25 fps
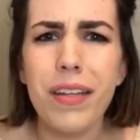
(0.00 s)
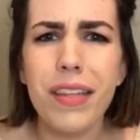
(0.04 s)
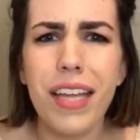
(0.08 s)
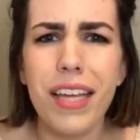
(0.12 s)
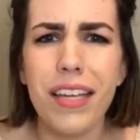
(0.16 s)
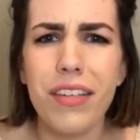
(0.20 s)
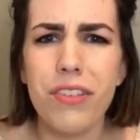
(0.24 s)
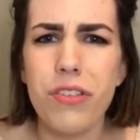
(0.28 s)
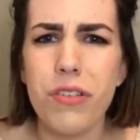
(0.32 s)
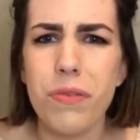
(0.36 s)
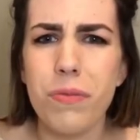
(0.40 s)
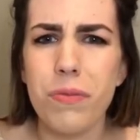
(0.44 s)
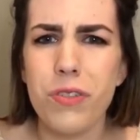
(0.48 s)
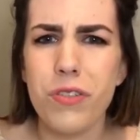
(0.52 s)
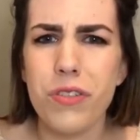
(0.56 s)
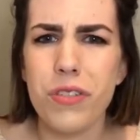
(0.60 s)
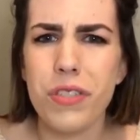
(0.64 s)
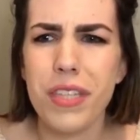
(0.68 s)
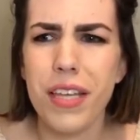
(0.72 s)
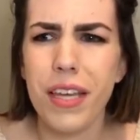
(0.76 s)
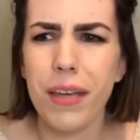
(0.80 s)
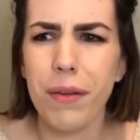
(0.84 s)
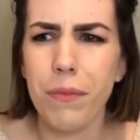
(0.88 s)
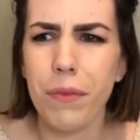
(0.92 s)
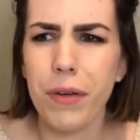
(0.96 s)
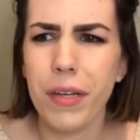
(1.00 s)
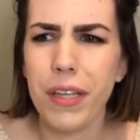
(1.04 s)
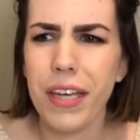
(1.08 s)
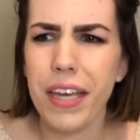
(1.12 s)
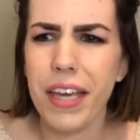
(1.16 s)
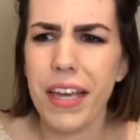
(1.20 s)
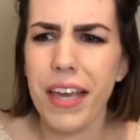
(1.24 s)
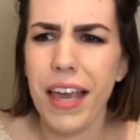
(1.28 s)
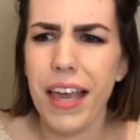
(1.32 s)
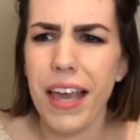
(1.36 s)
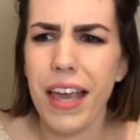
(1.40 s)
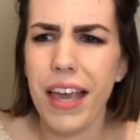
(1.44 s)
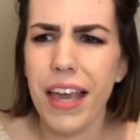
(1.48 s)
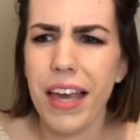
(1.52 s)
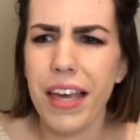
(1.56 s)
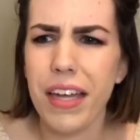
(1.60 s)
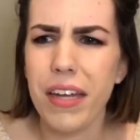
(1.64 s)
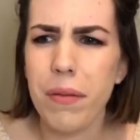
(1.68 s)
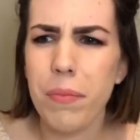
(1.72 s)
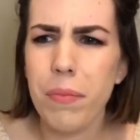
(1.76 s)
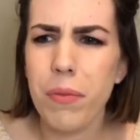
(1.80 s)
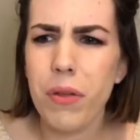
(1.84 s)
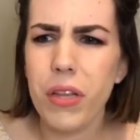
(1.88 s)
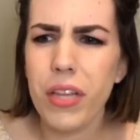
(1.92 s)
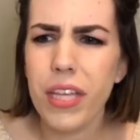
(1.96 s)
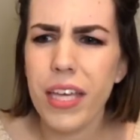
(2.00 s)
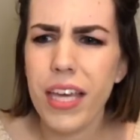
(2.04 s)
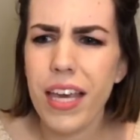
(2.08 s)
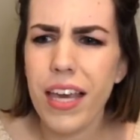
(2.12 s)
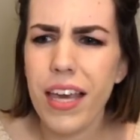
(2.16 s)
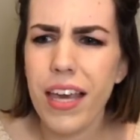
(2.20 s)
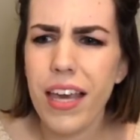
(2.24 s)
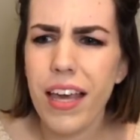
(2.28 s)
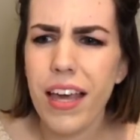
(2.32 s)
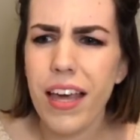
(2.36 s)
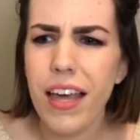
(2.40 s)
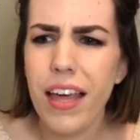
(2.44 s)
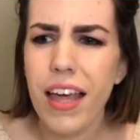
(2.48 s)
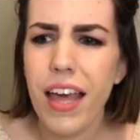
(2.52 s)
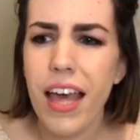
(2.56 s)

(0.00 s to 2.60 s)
Like she was just like really animal-y.